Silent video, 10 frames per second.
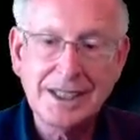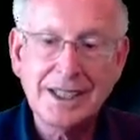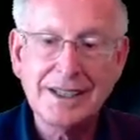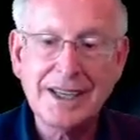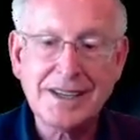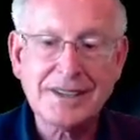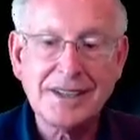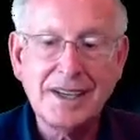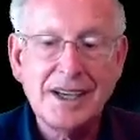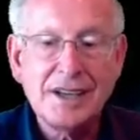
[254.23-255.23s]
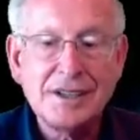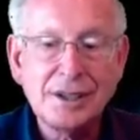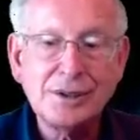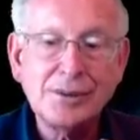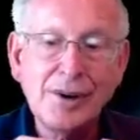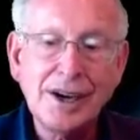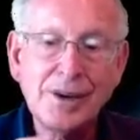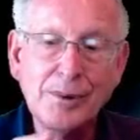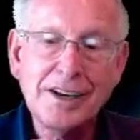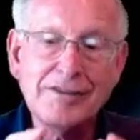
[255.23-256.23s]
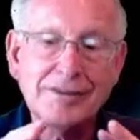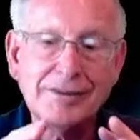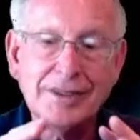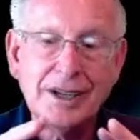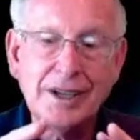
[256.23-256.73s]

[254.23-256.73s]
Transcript: Next, don't walk away from